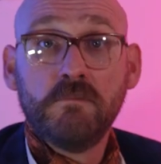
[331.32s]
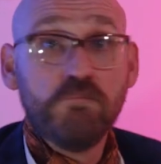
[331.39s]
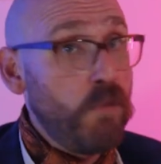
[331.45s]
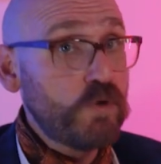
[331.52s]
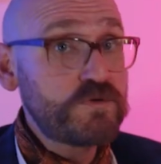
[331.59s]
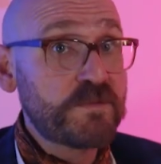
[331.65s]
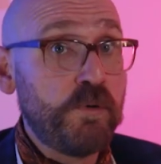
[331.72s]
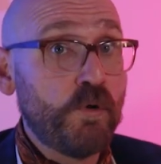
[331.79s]

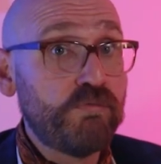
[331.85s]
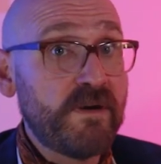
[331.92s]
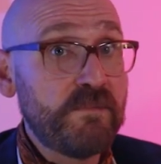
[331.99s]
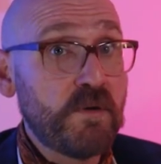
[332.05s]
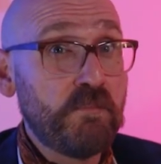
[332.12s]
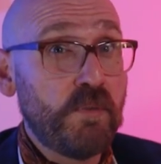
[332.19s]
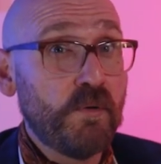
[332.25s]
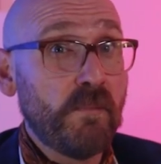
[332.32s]
Multiple
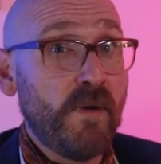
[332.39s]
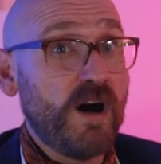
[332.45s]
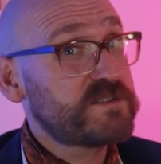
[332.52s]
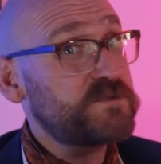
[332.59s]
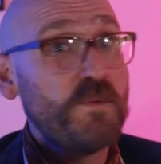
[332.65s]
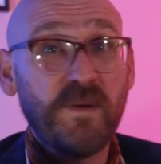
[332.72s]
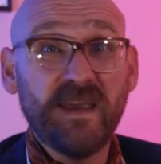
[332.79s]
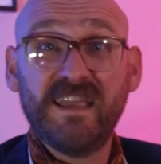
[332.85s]
ribbon
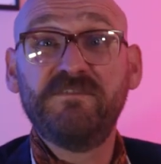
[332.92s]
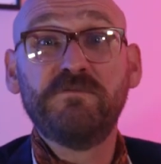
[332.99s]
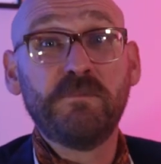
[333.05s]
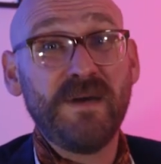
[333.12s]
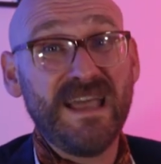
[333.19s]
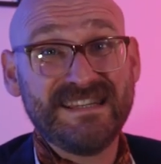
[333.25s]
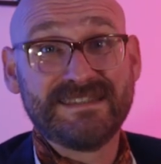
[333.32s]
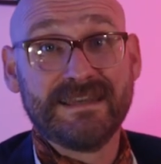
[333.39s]
bookmarks would be even
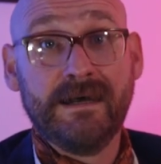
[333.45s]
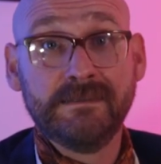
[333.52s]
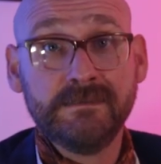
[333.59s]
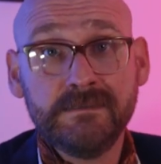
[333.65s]
better.